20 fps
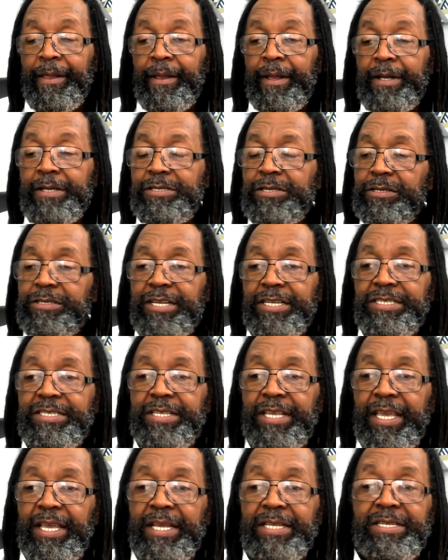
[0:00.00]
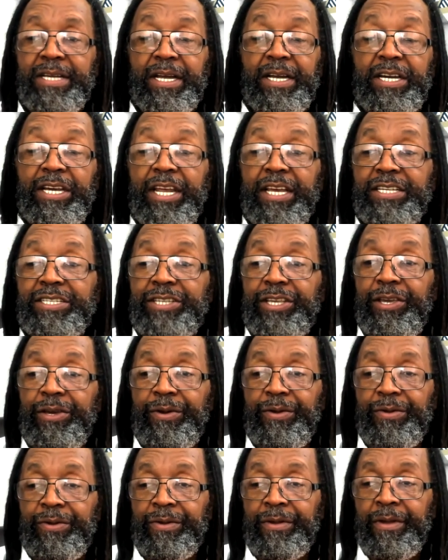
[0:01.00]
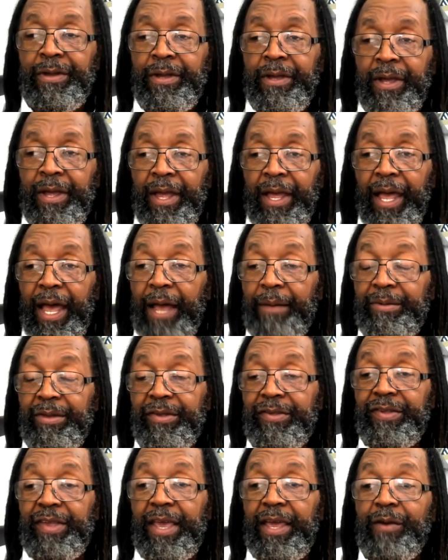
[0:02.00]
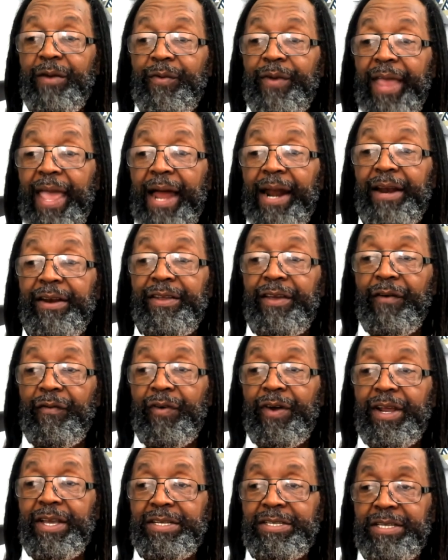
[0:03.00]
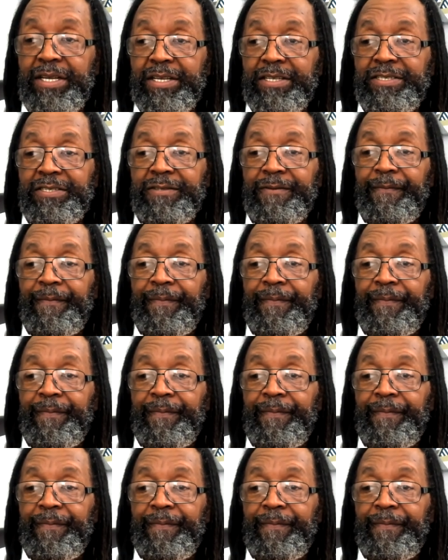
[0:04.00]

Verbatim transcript: There's no such thing as a good excuse. I'm just saying the reality of what exists.